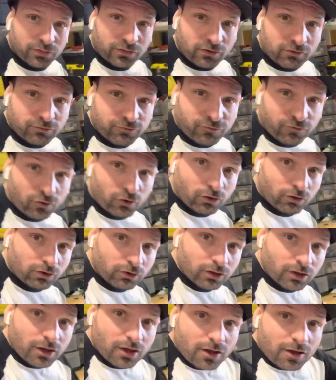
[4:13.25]
this
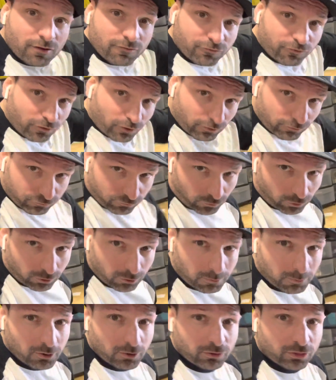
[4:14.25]
full
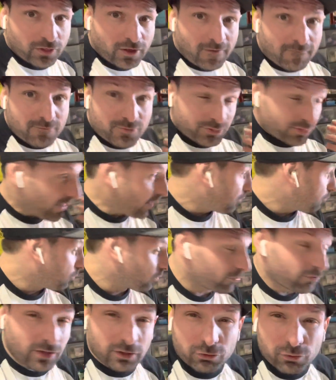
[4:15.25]
photo booth, and then
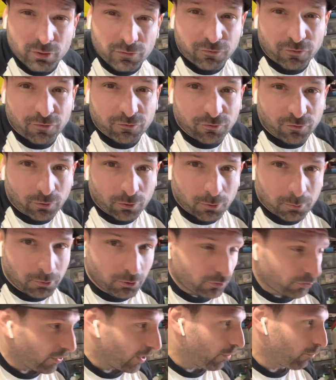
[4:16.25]
we'll send you a full photo
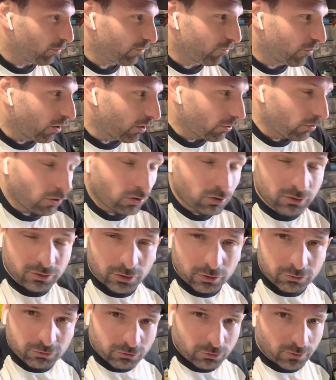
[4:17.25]
booth. We've got it all in
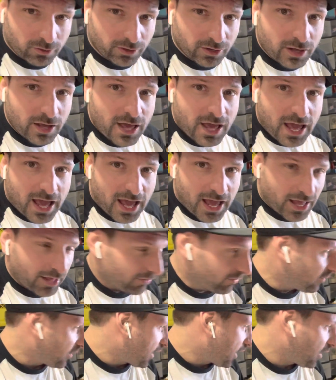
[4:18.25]
our store,
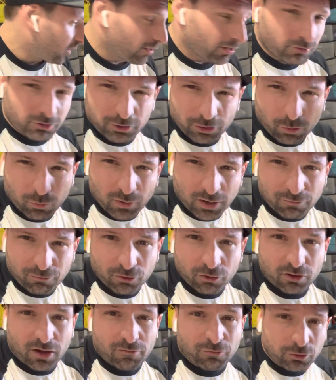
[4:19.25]
and
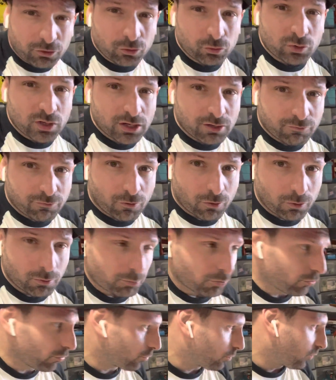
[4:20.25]
whatever level you need a photo
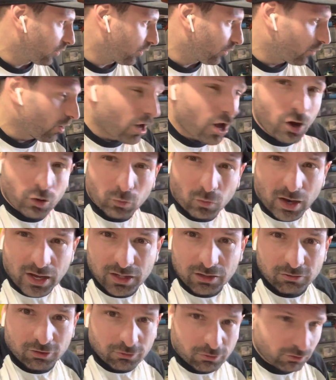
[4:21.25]
booth, we're
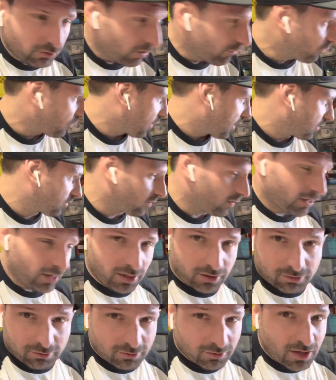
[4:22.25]
ready to deliver it.
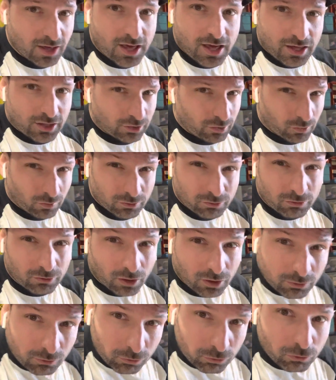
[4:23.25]
And it's
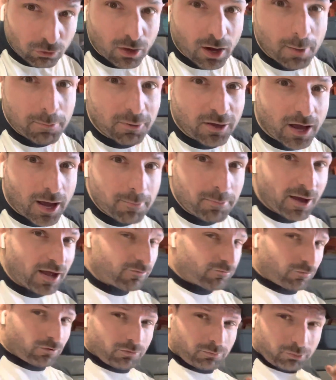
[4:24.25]
not those crappy
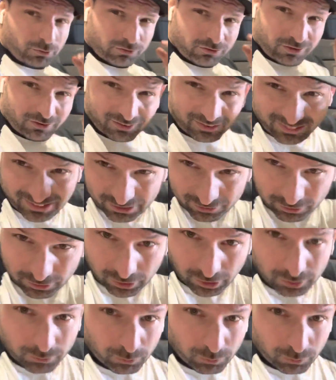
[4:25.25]
iPad photo booths, it's these good